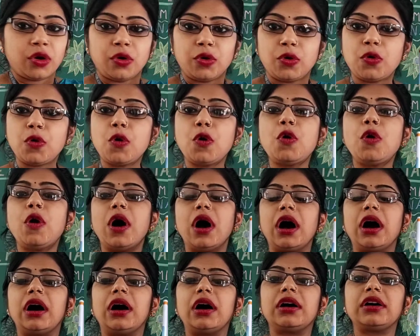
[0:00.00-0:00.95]
Who
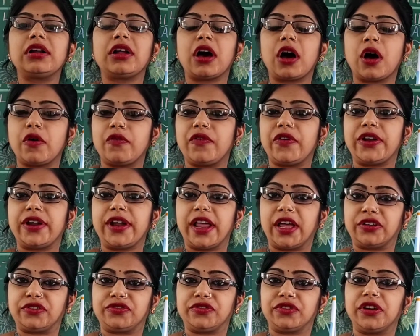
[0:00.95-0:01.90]
are our
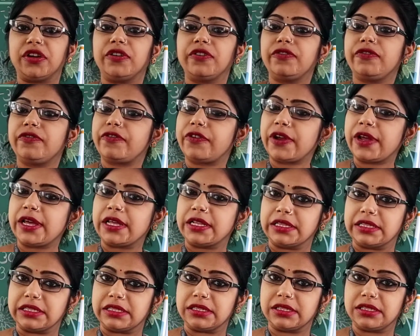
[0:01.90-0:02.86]
natural
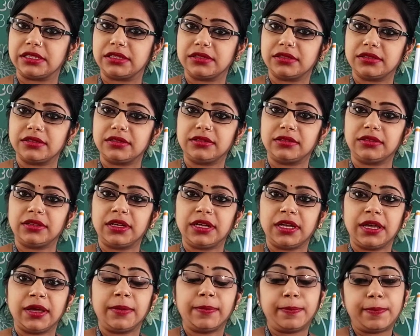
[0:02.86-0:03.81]
friends?
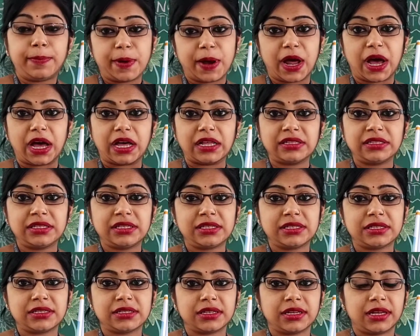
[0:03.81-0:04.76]
Plants?
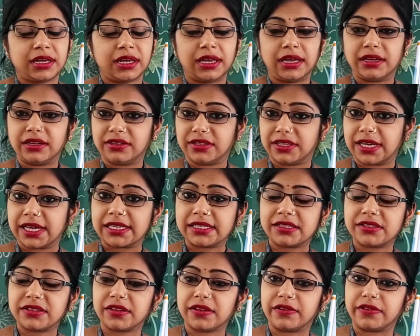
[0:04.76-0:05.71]

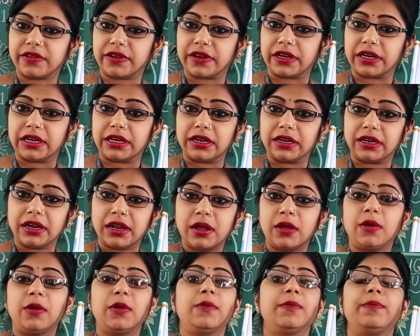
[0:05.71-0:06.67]
Yes, children.
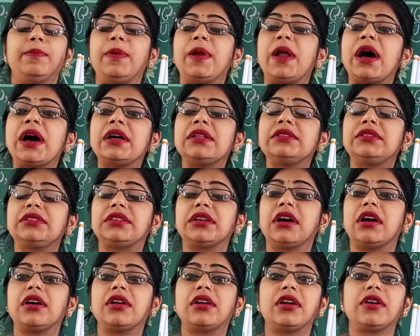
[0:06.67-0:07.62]
Plants
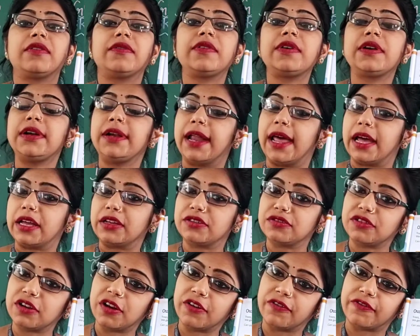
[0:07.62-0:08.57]
are our
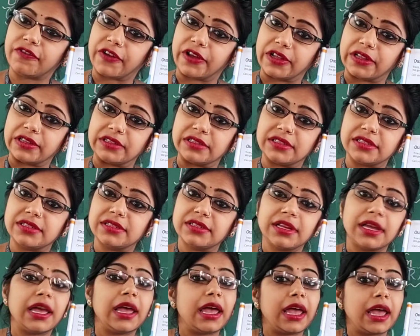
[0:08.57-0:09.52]
natural friends.
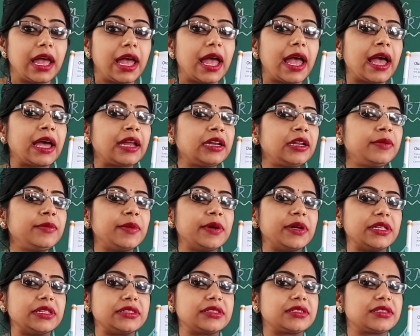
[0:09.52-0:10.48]

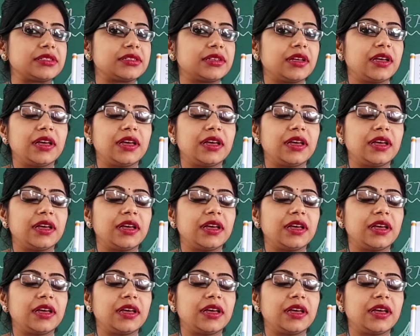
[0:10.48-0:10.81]
Animals?